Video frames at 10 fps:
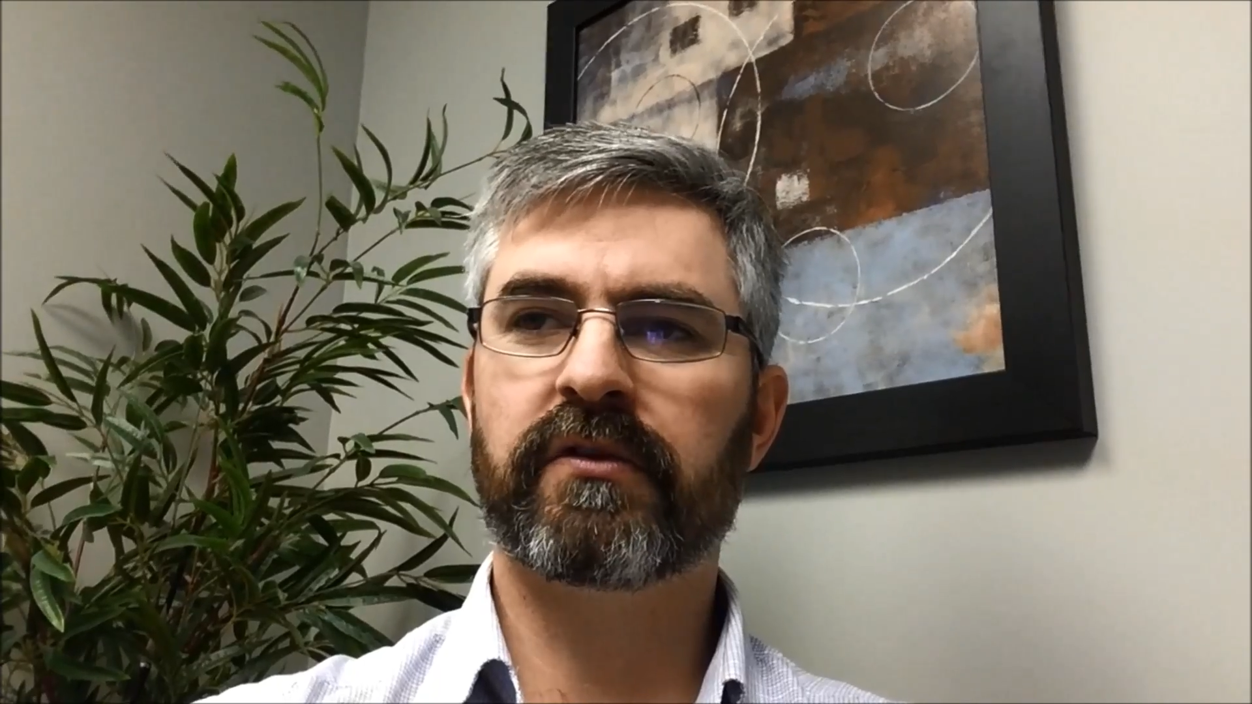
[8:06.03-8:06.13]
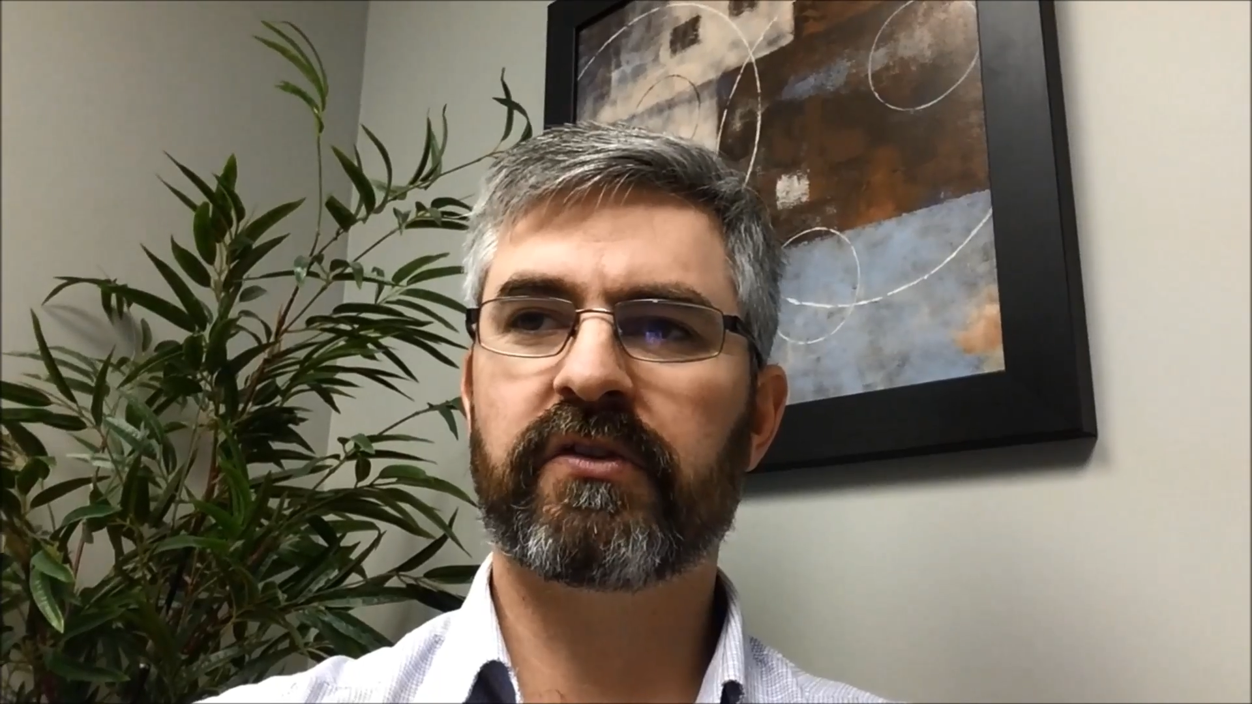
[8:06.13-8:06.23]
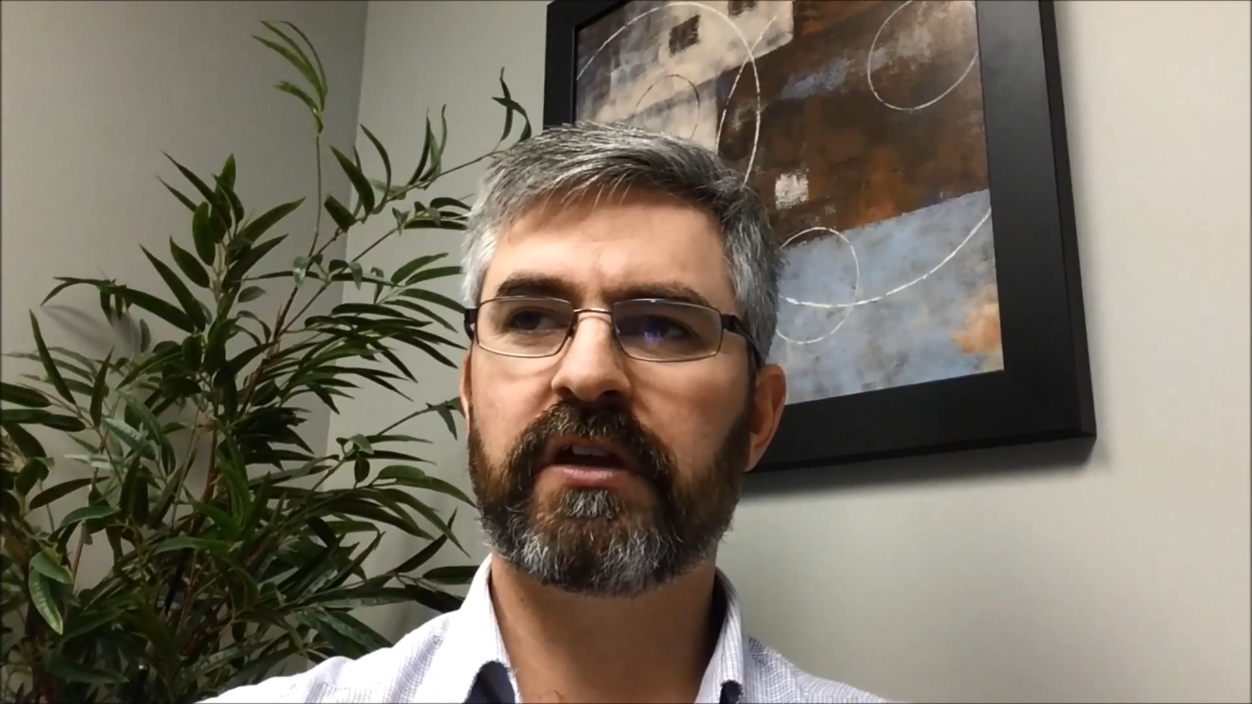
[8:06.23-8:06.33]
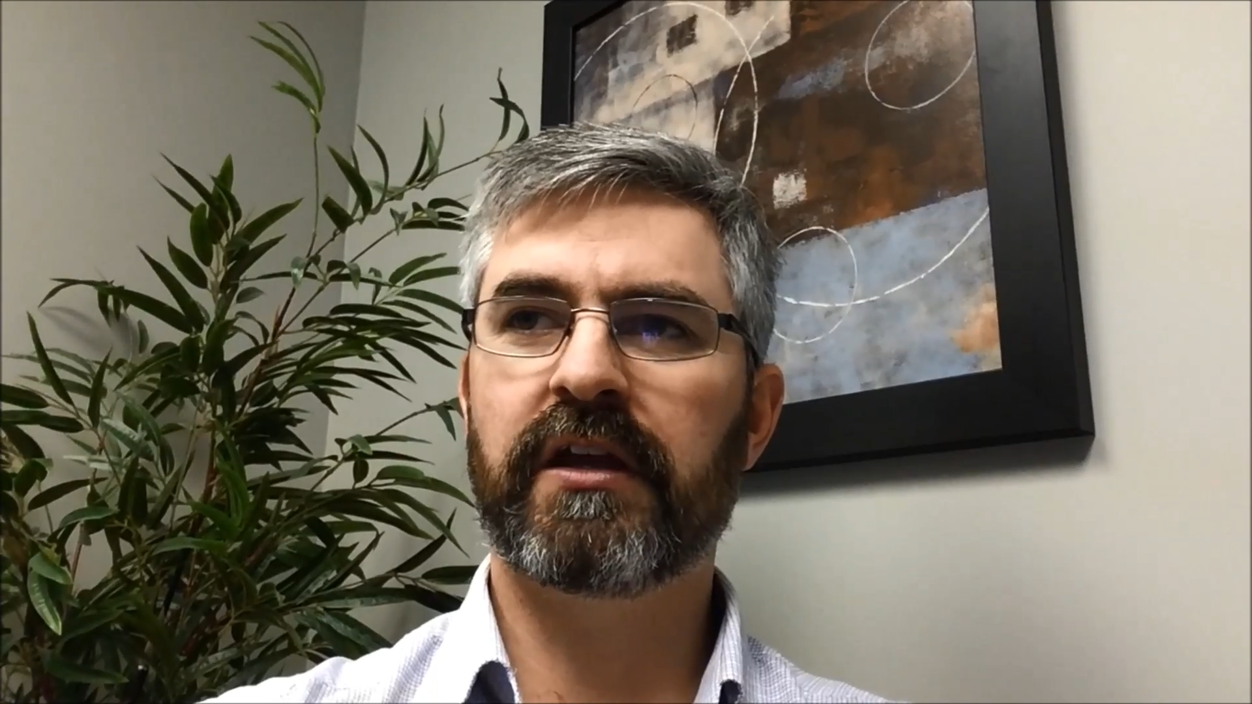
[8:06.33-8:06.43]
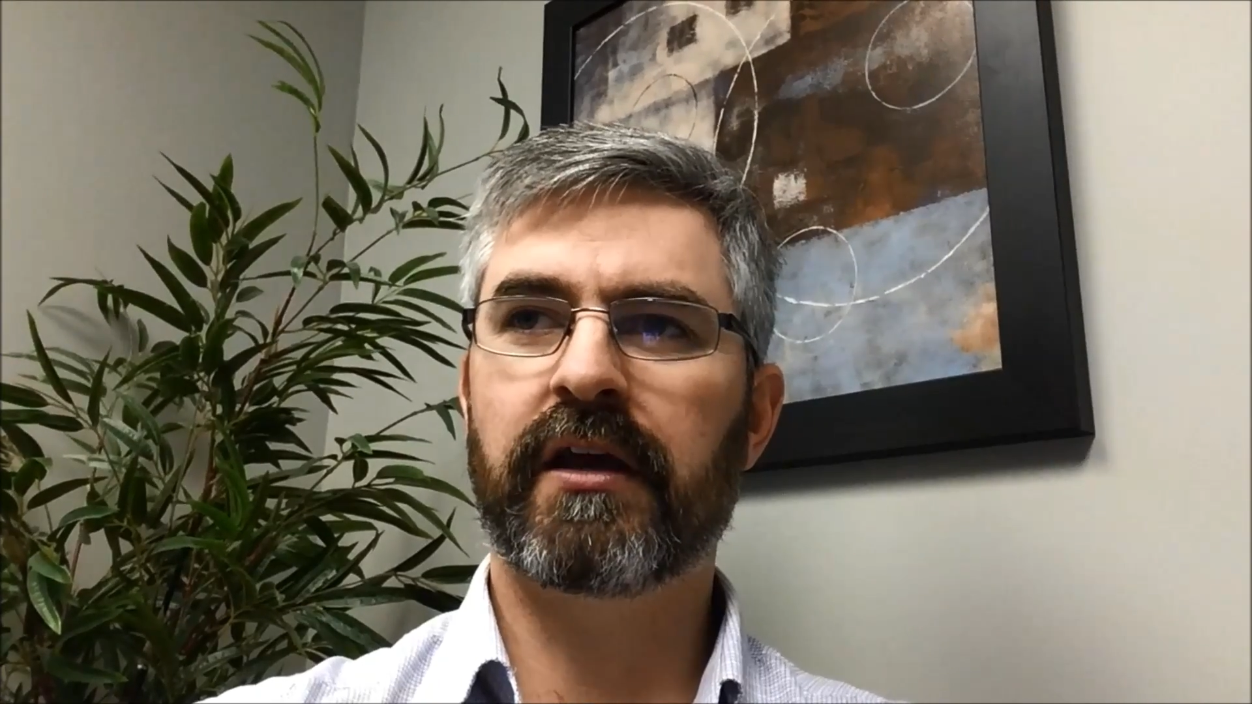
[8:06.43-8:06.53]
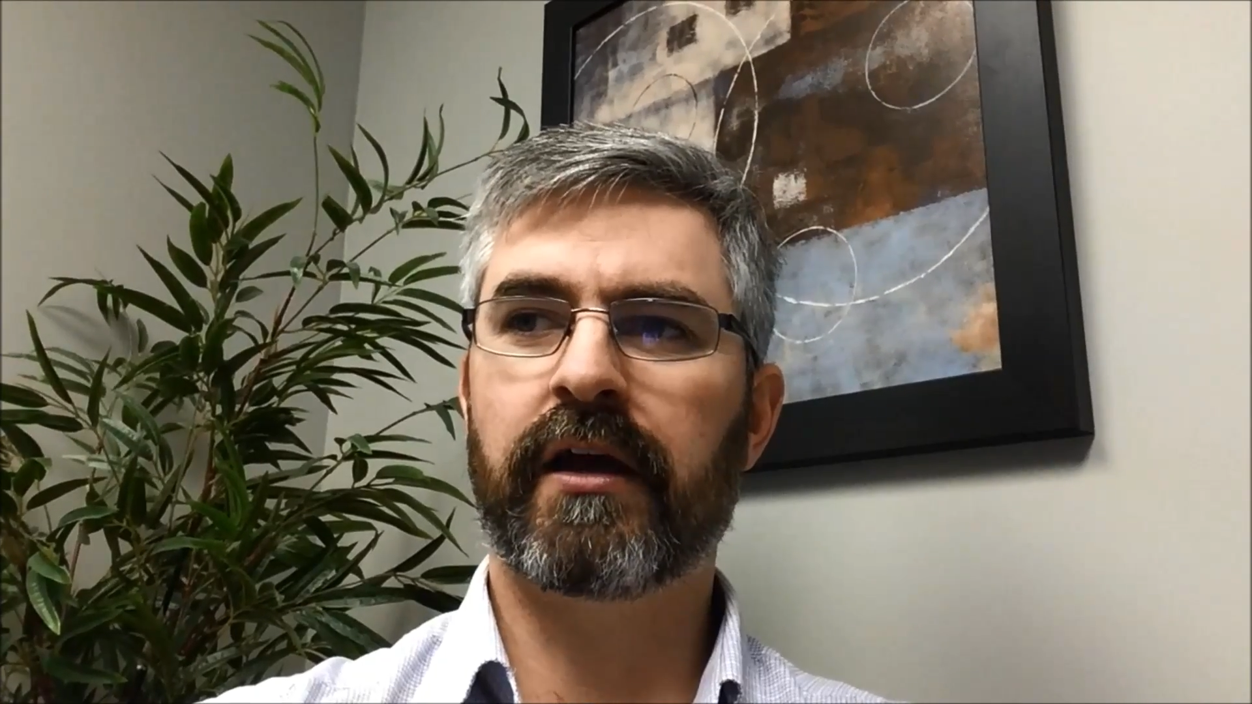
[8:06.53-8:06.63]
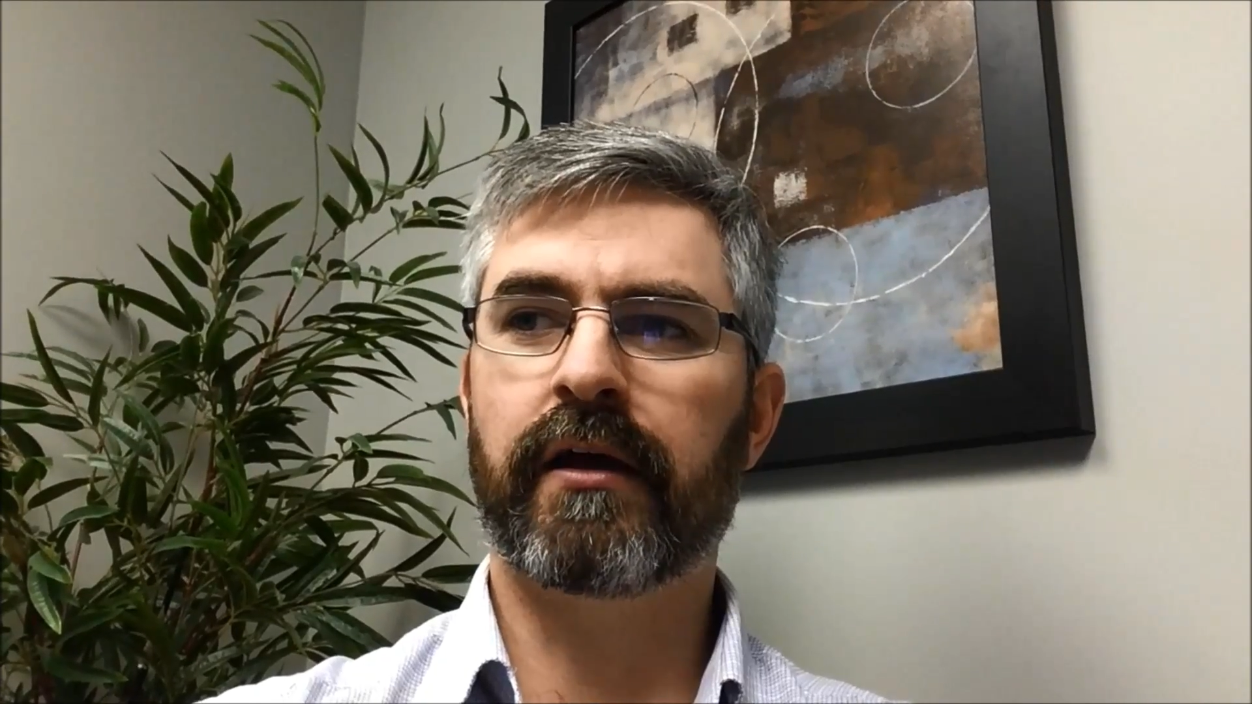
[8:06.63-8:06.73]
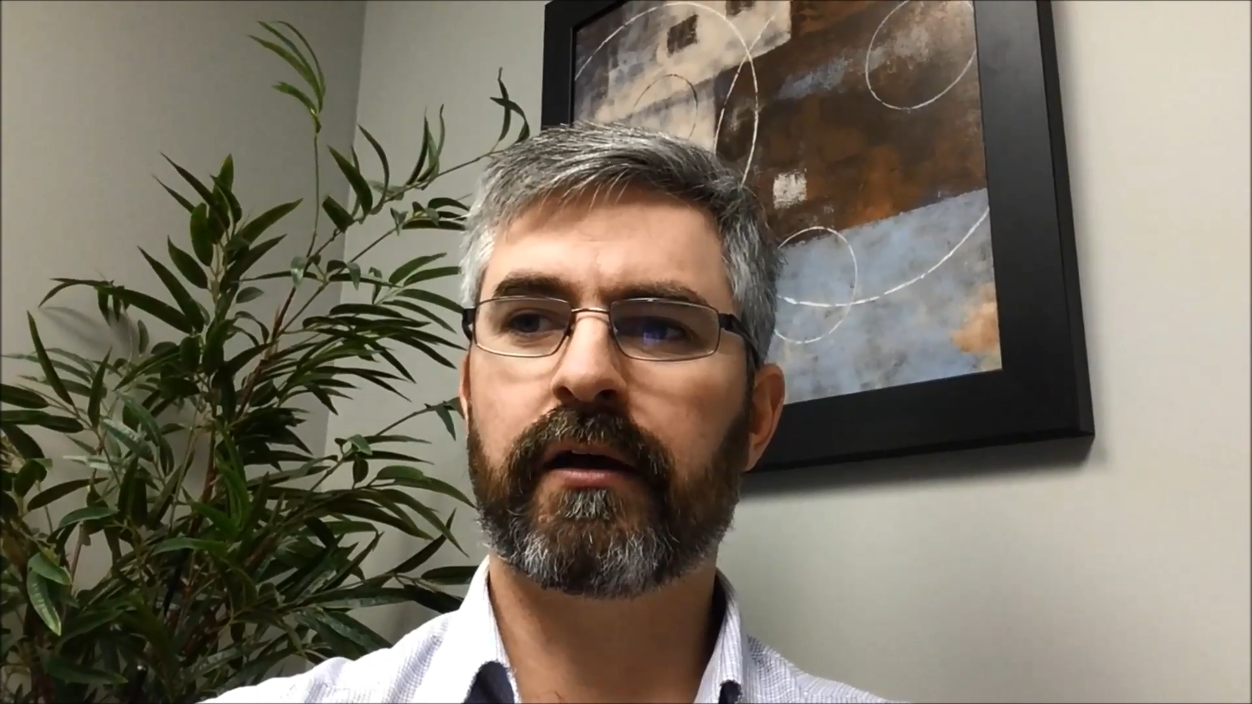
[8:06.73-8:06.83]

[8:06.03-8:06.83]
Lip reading: see